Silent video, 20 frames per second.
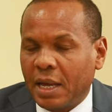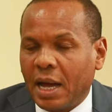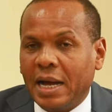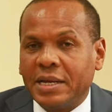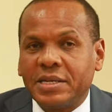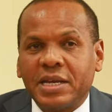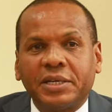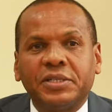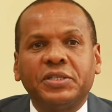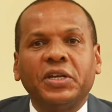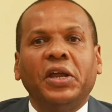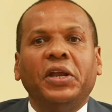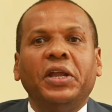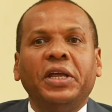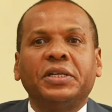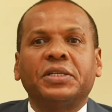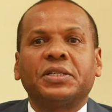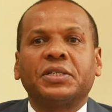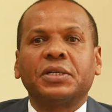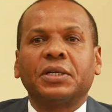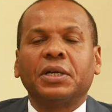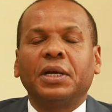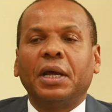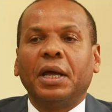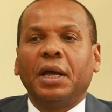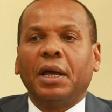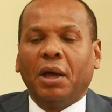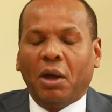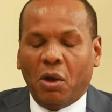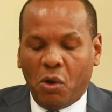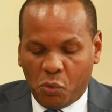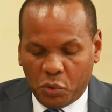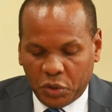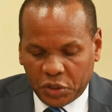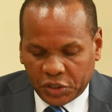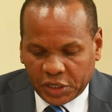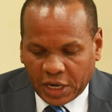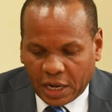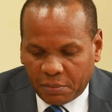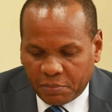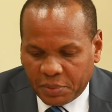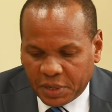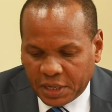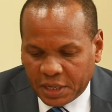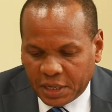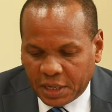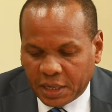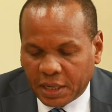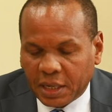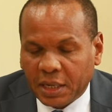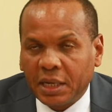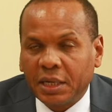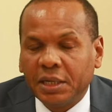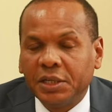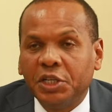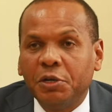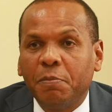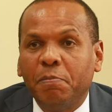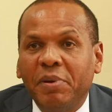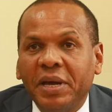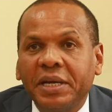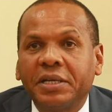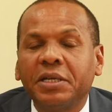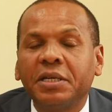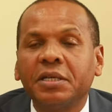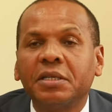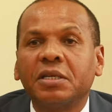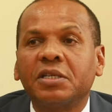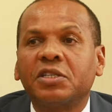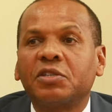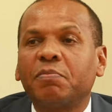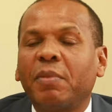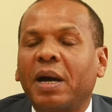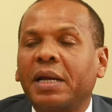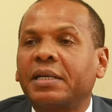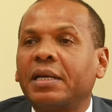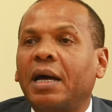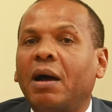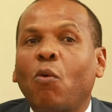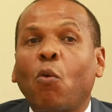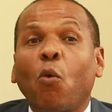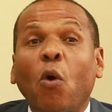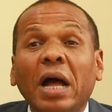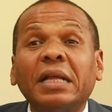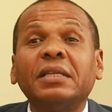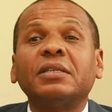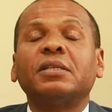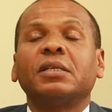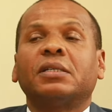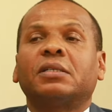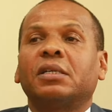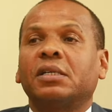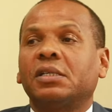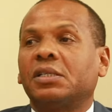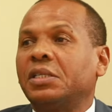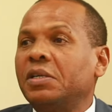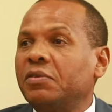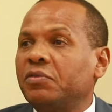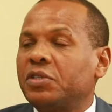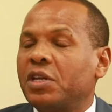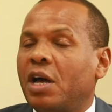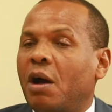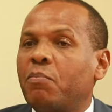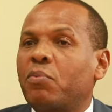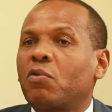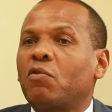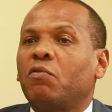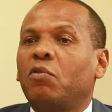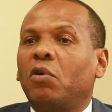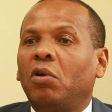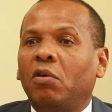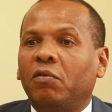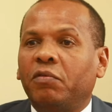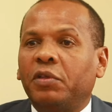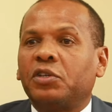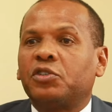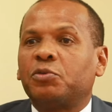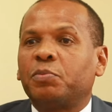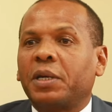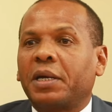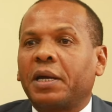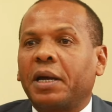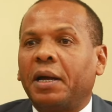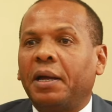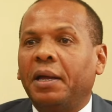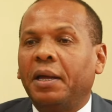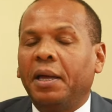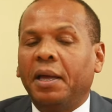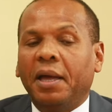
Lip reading: As a Senate, we shall be debating this matter once it receives the approval of the Speaker.